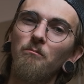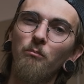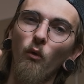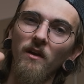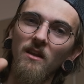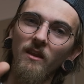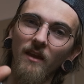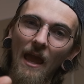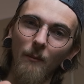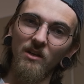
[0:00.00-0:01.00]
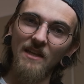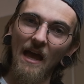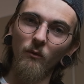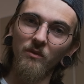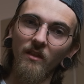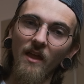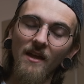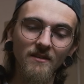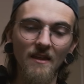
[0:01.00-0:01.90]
pointed the camera down with the lens,